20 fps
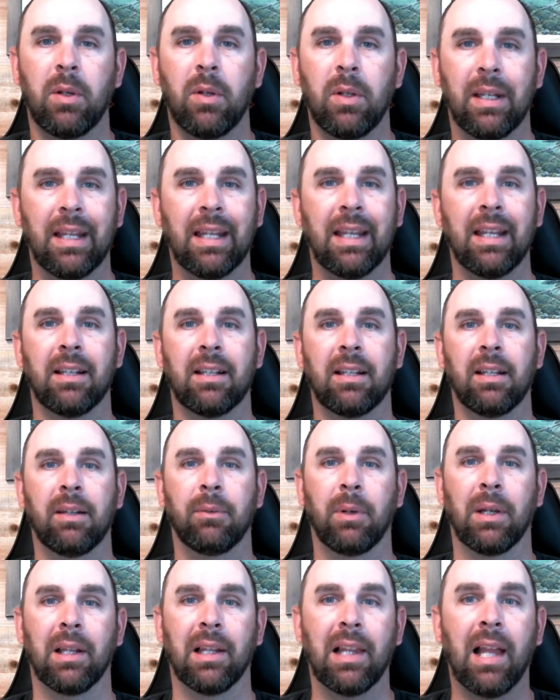and, and
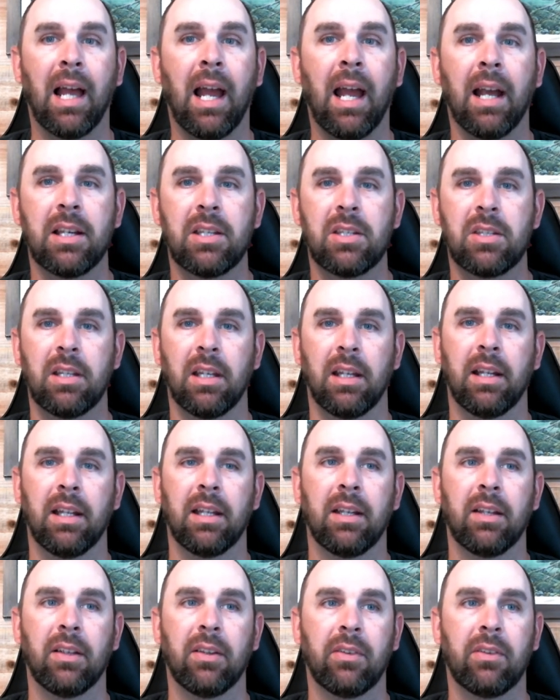relaxed it
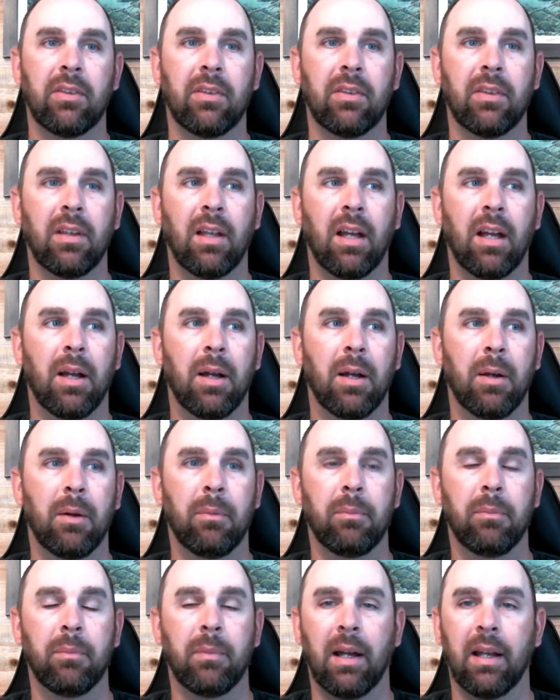is.
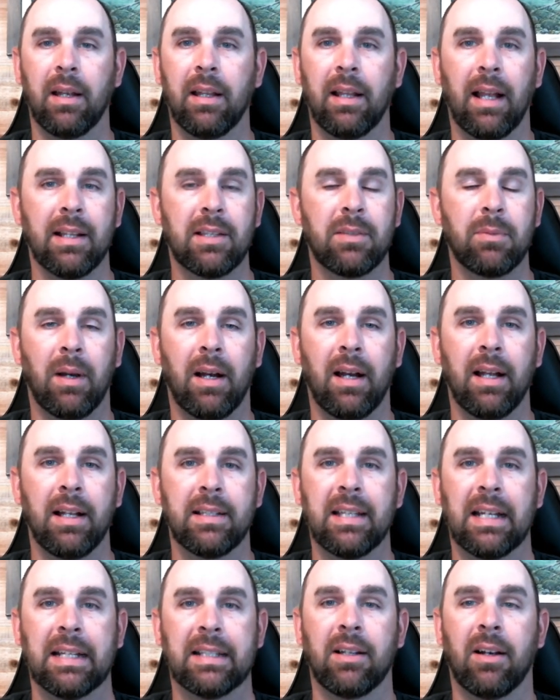Um, that's why
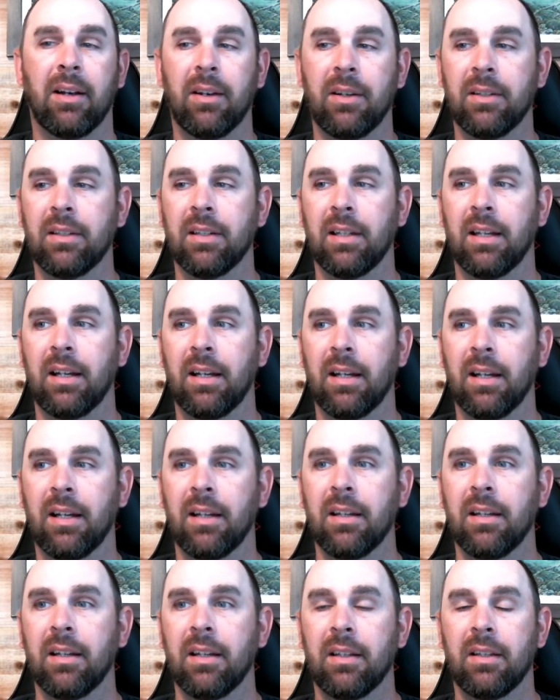it's it's hard uh,
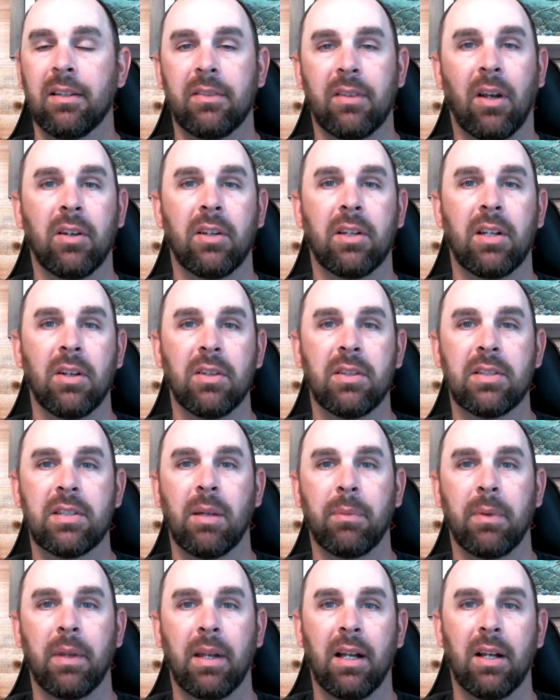it's hard to go to
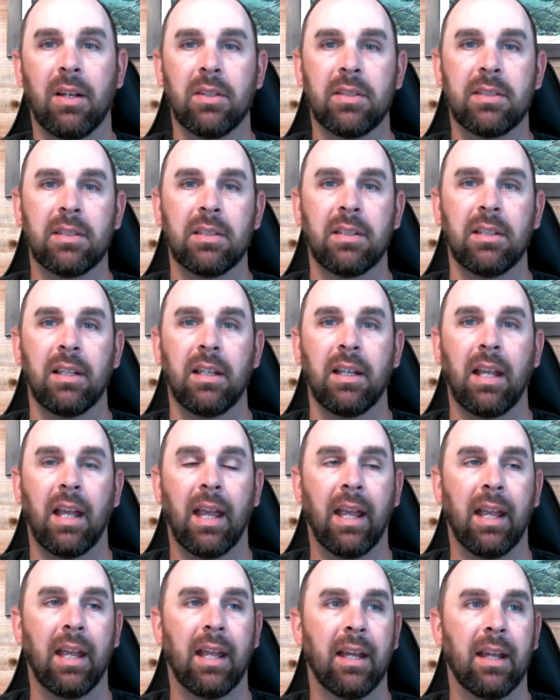something else.
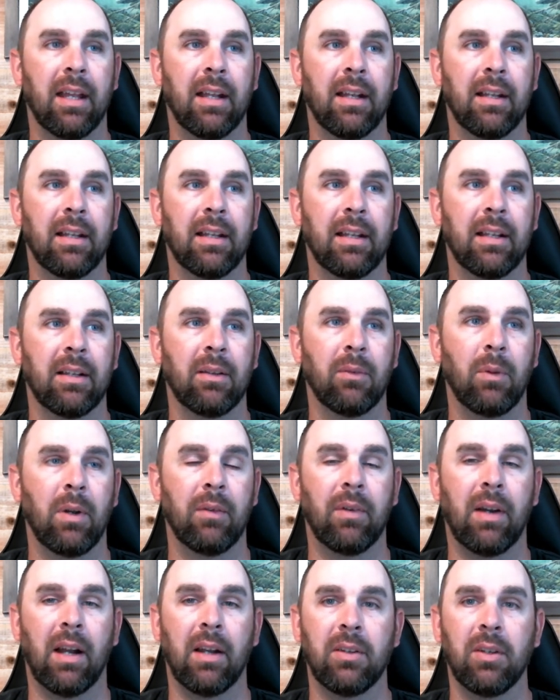And
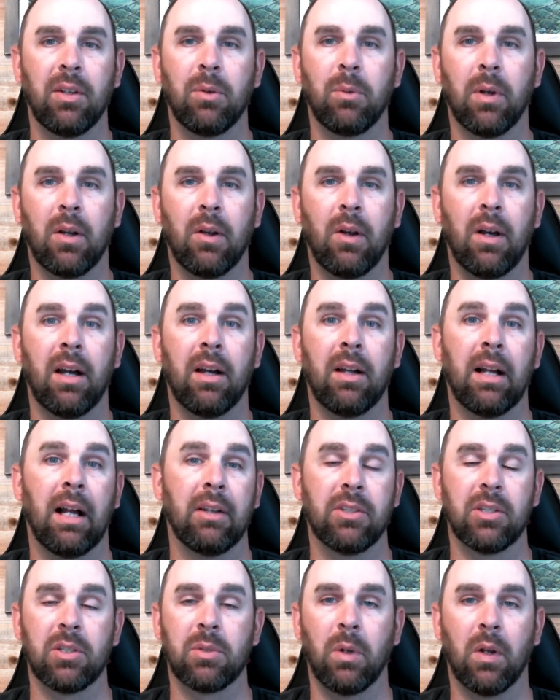whenever I do want to go out, I'll
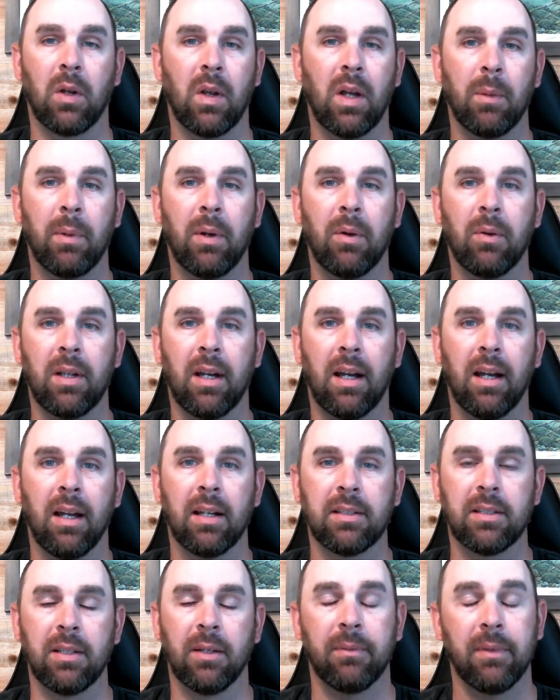just want to go out in my own
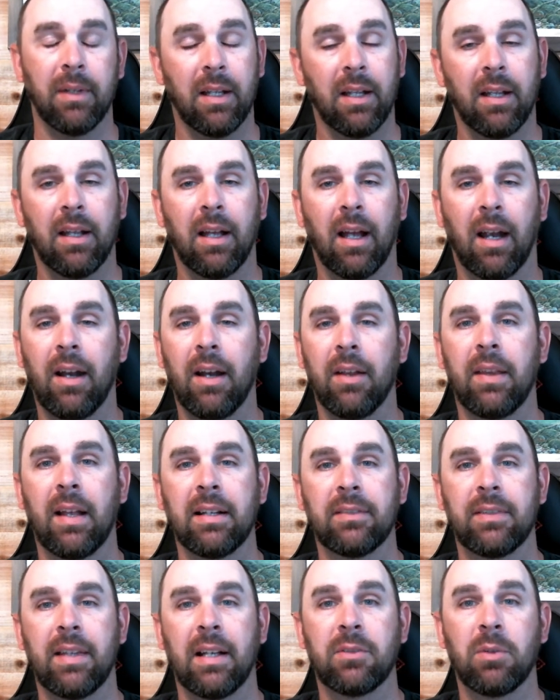kayak. So All right,
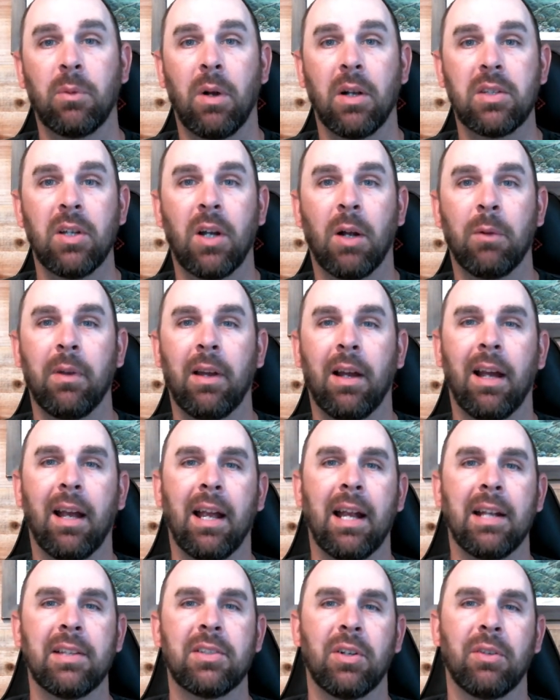th thanks for watching. I hope I
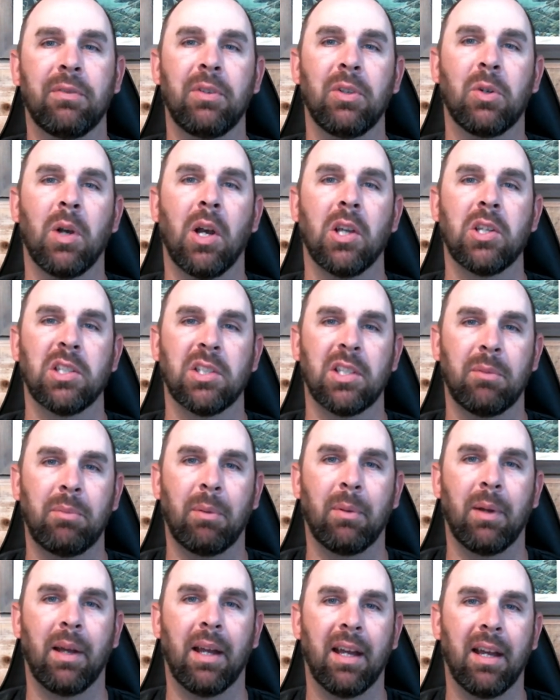answered a few questions some
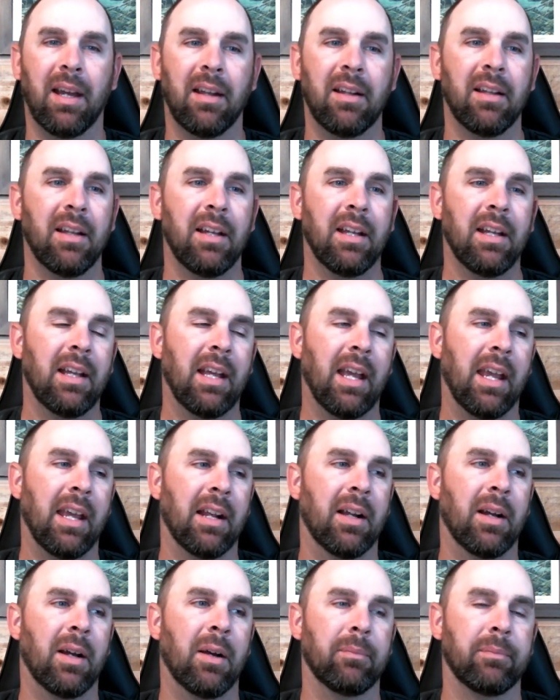people had, and
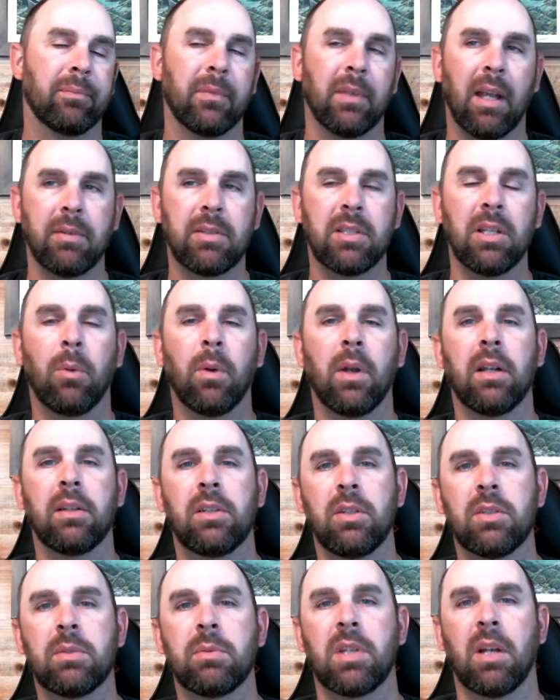um, I still want to
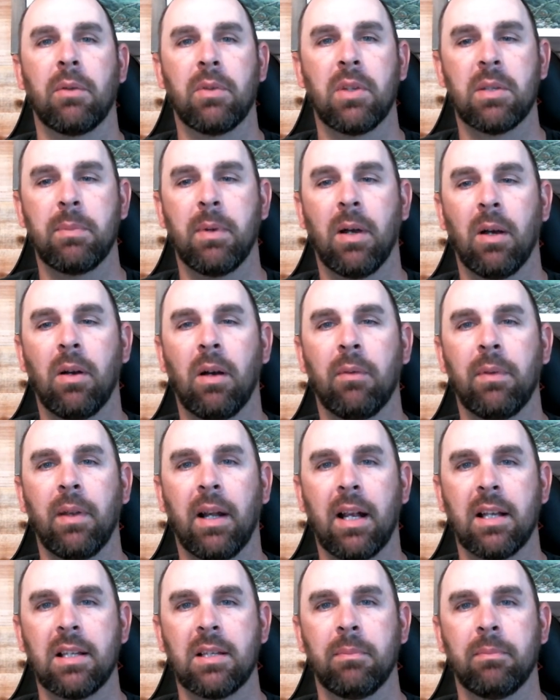do some stuff with this boat. Hopefully I
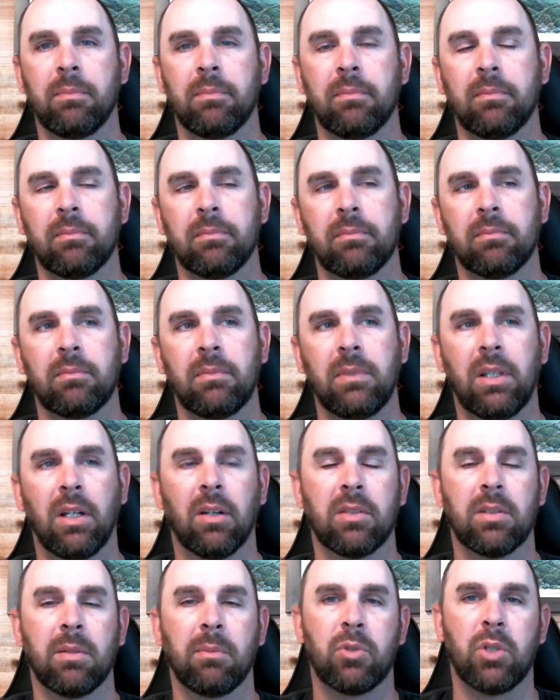got some, you know,
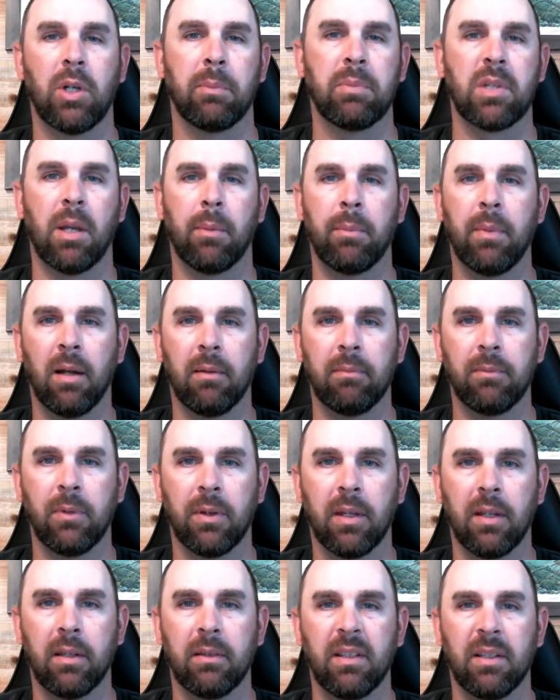some trips coming up with
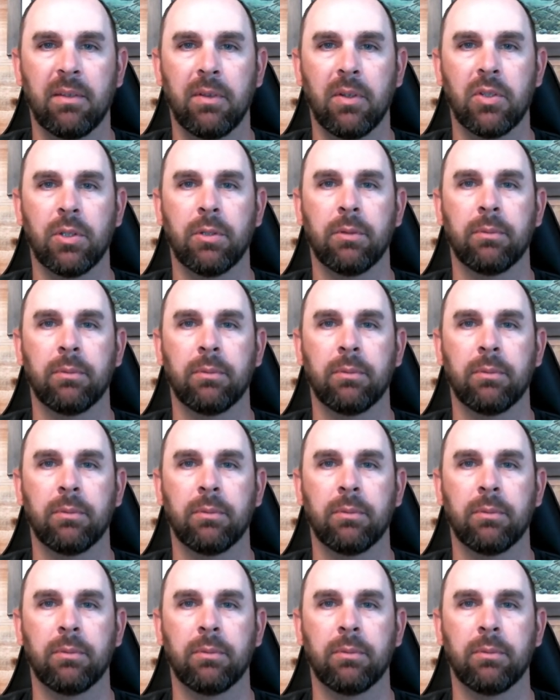it in the future.